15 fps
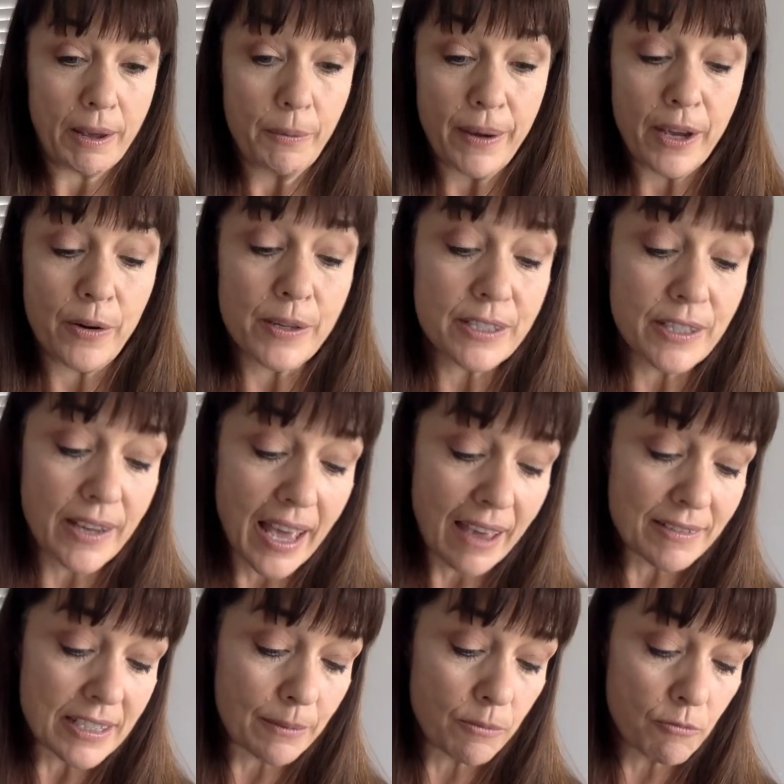We also
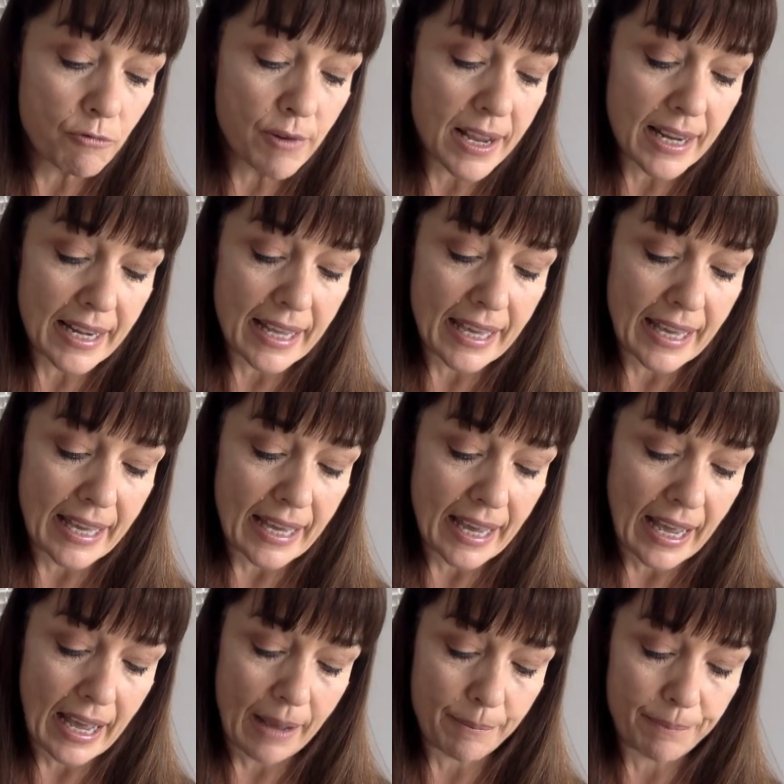have some really
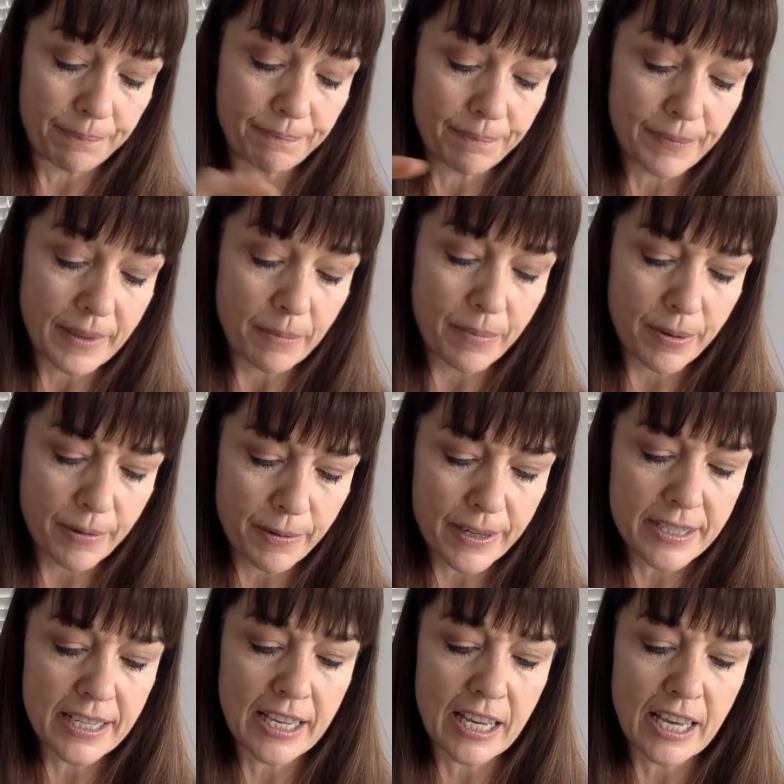
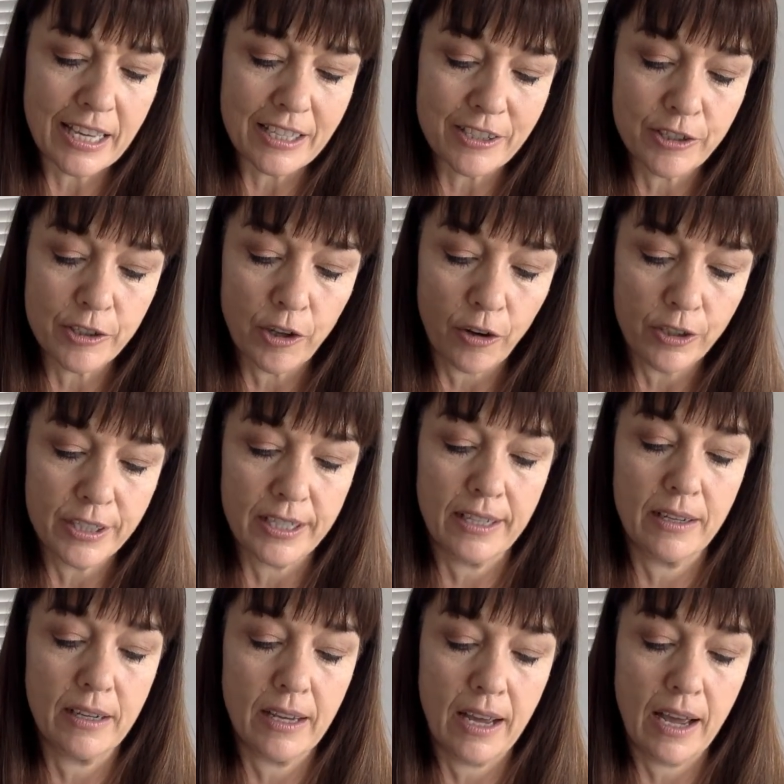pretty
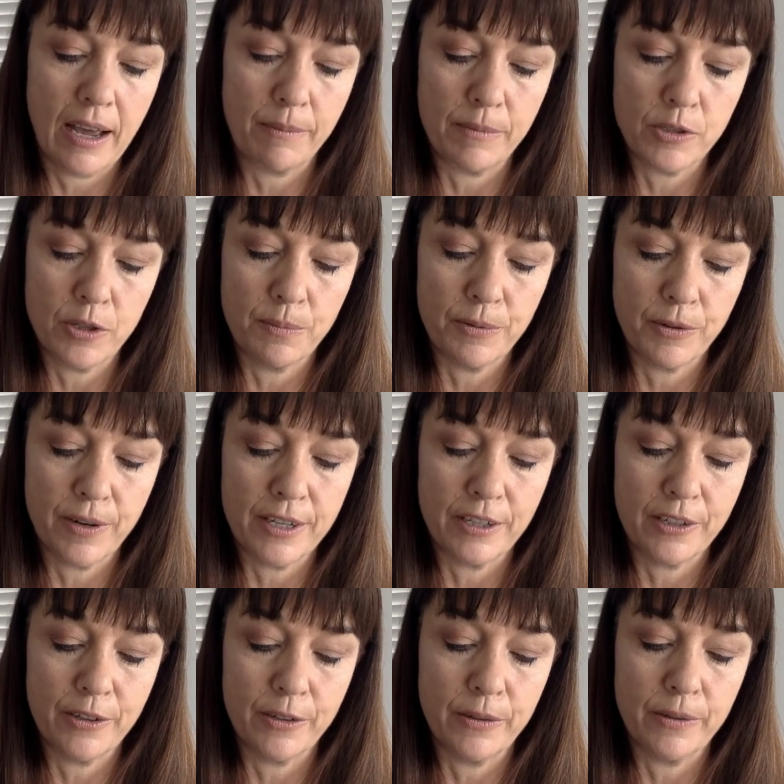exotic
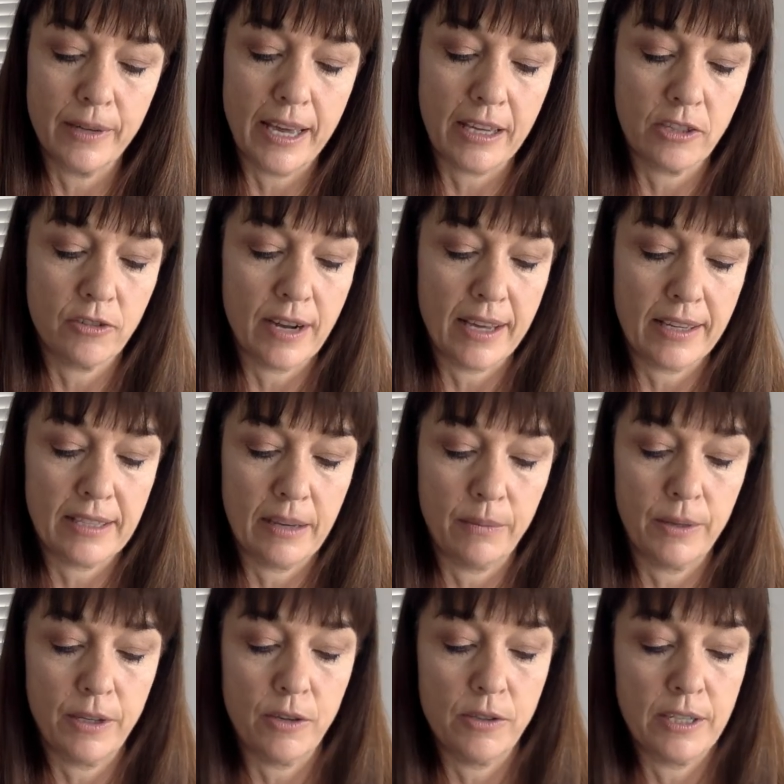supercritical extracts that
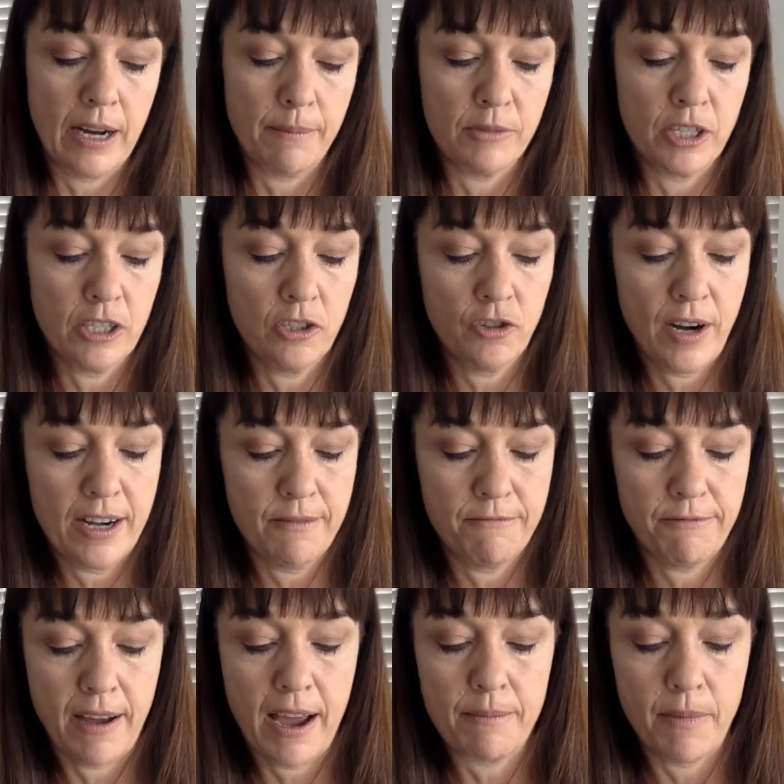we use, and I'm just trying to
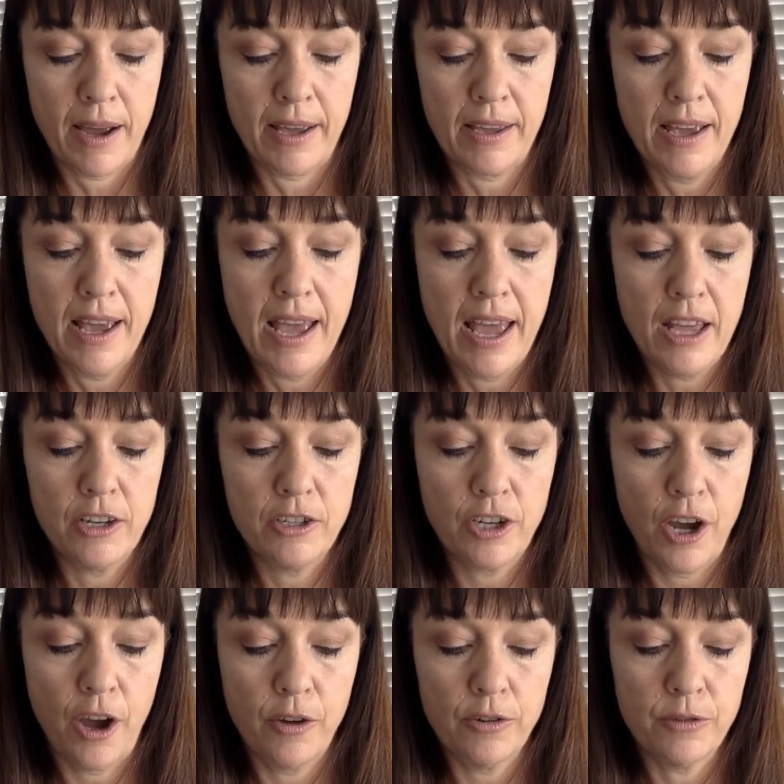find my
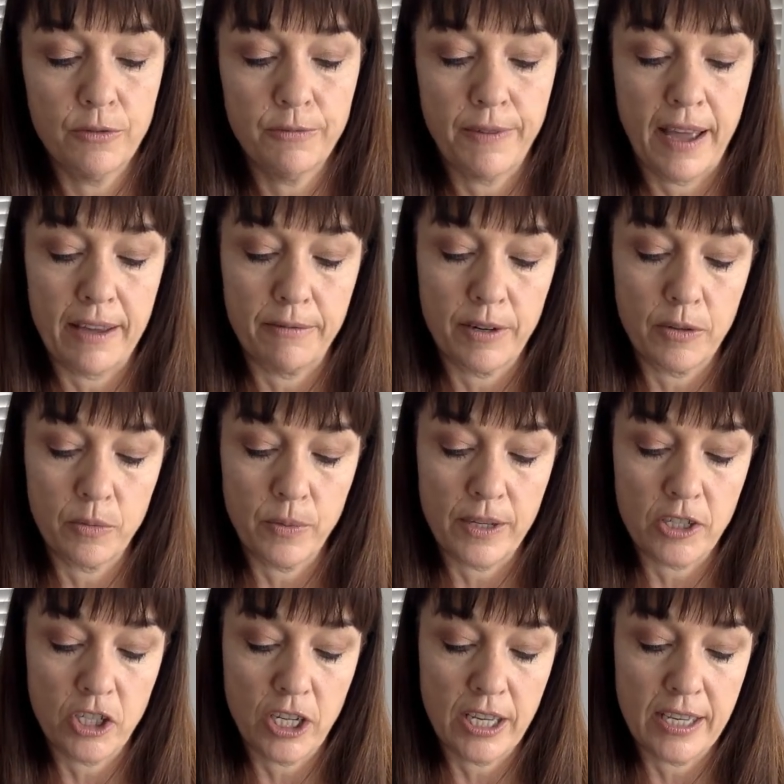total favorite,
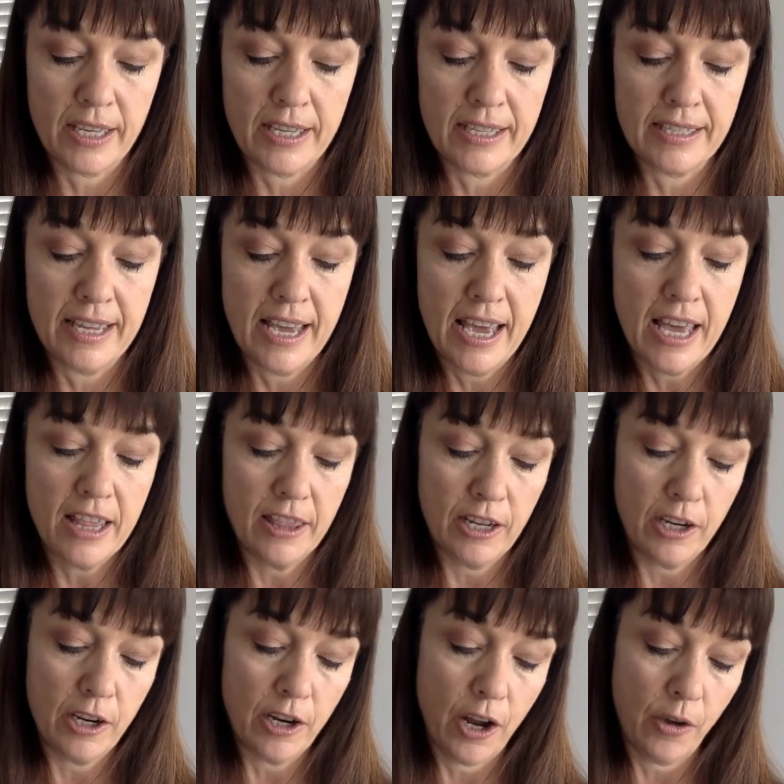which is the
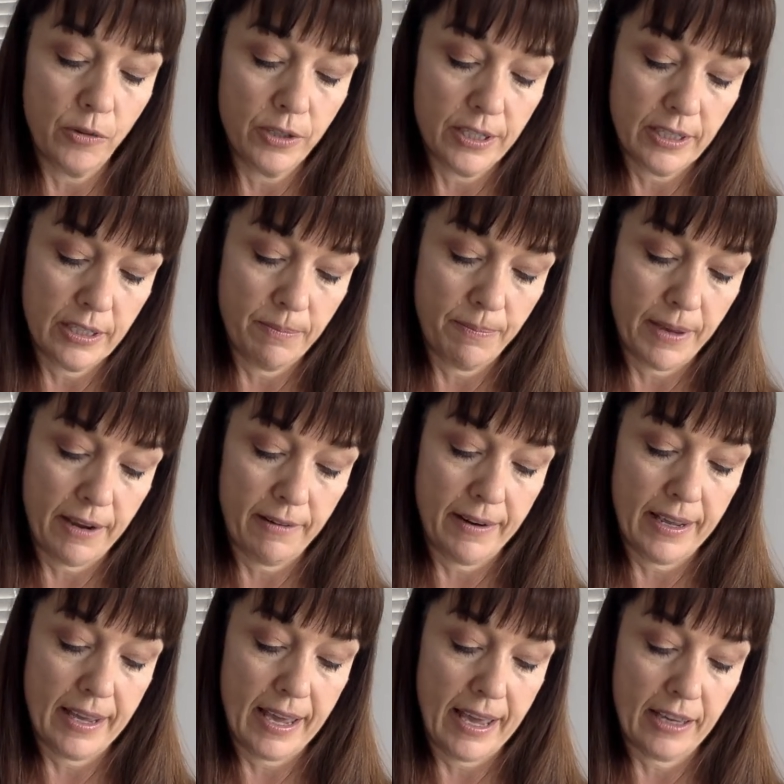lotus
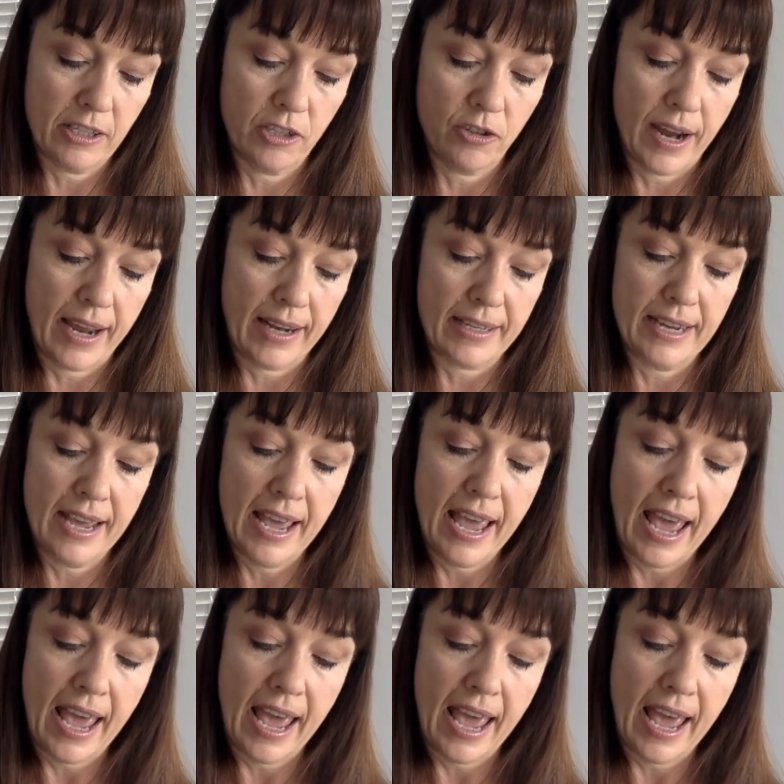berry extract.